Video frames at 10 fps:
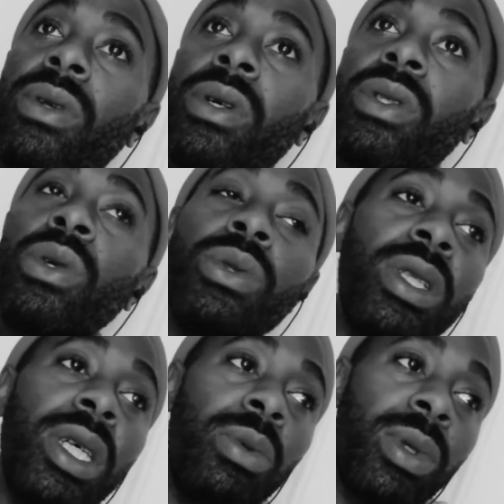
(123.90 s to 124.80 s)
But
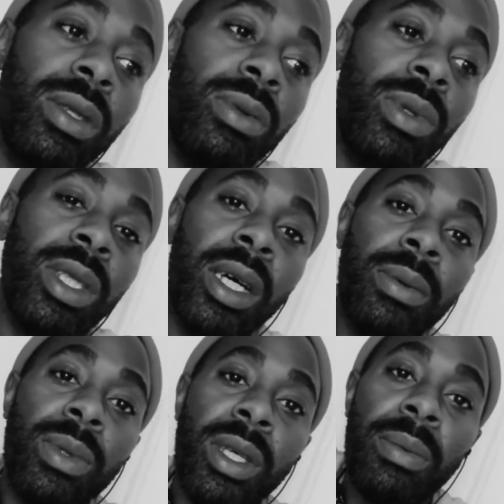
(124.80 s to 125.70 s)
usually when
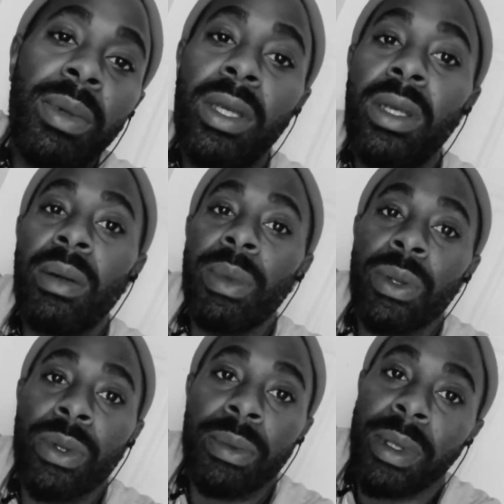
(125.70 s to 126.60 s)
I be coming
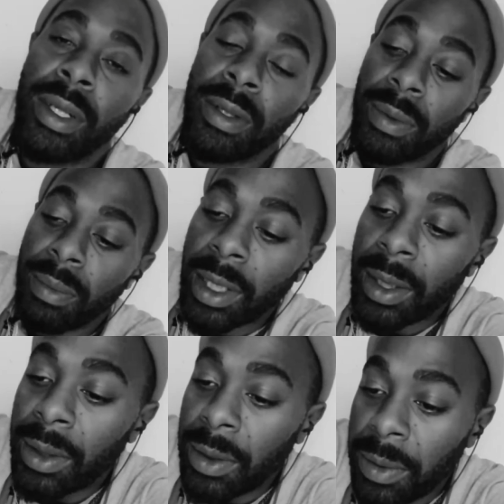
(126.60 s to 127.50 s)
on
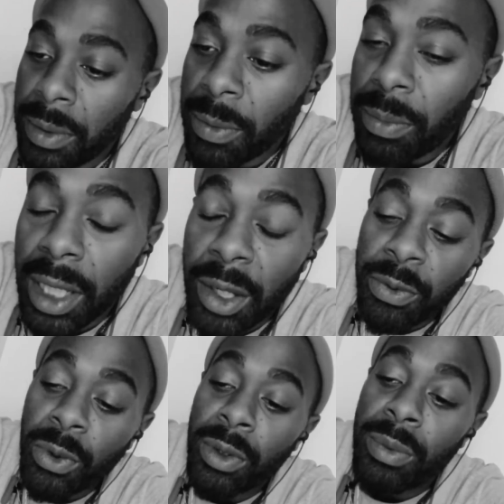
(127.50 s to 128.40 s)
my
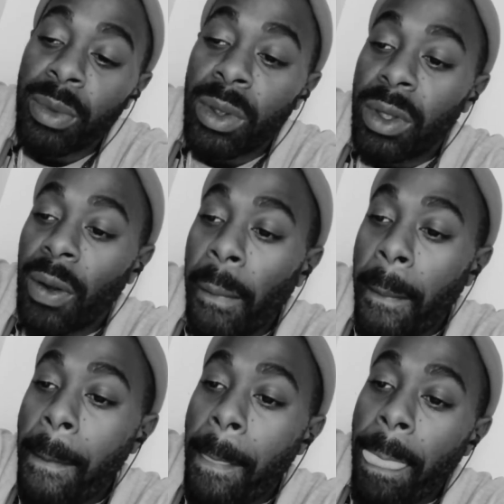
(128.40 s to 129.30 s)
platform,
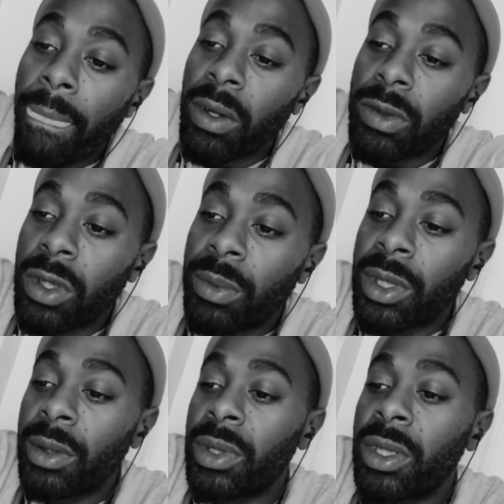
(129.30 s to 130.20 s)

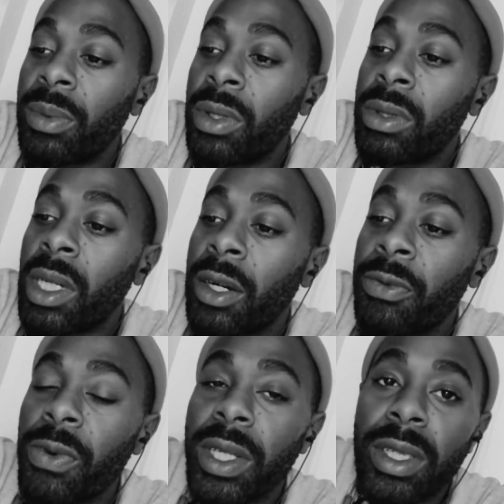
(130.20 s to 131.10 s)

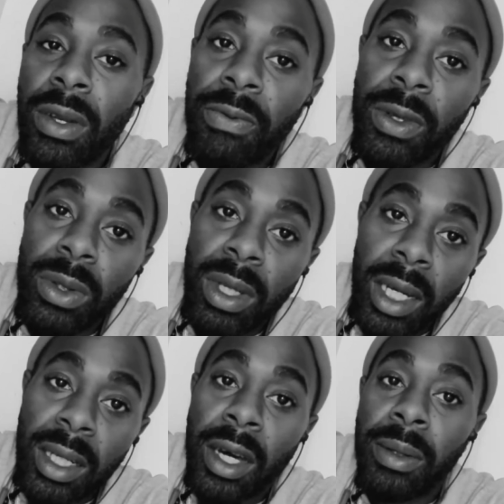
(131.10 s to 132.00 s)
www.FRENCHNAME
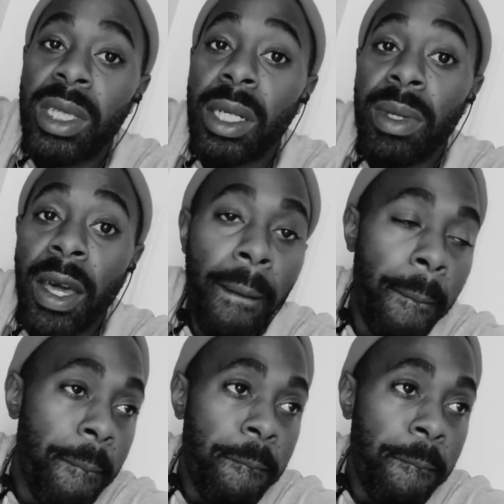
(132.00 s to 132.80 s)
PHIL.com, check me out.